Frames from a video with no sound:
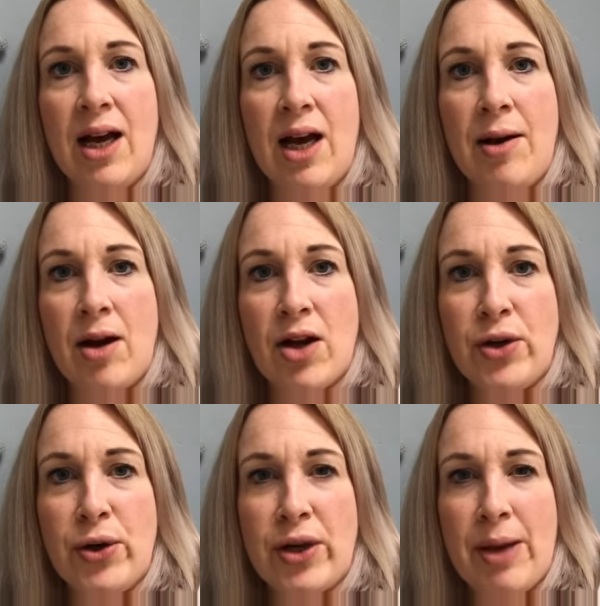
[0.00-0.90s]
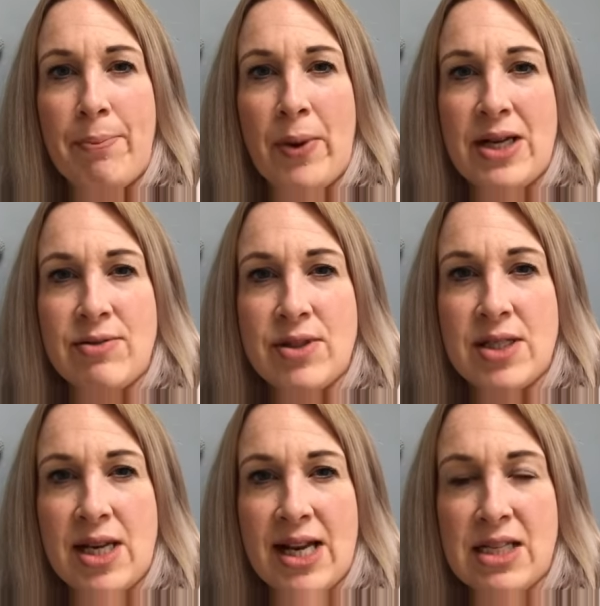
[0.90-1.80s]
and I can cook it when
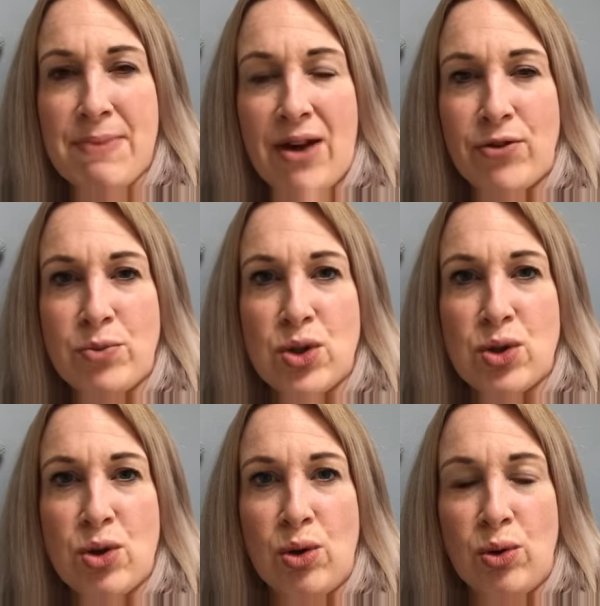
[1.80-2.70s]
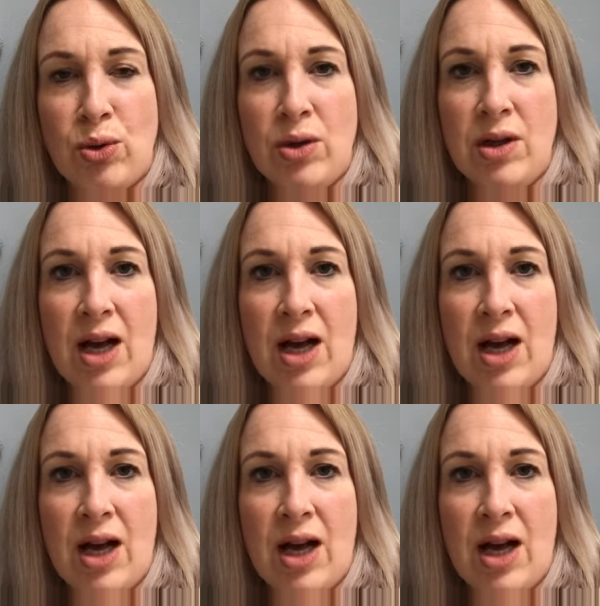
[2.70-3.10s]
Sydney gets back from school,